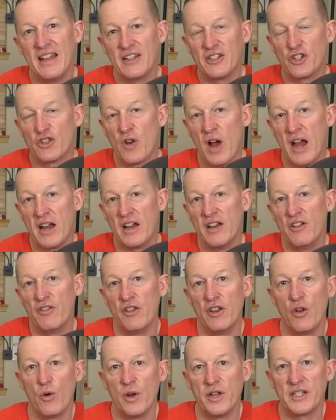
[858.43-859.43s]
it's trying to do
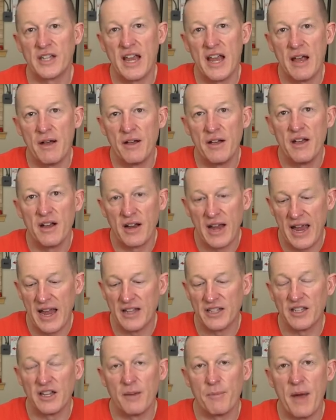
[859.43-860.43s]
the noise can
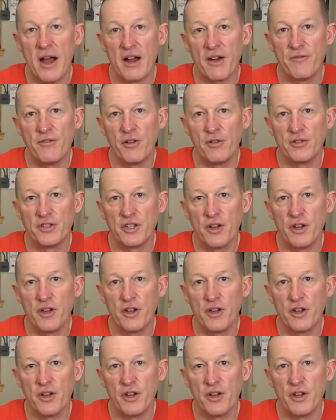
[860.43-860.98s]
canceling microphone.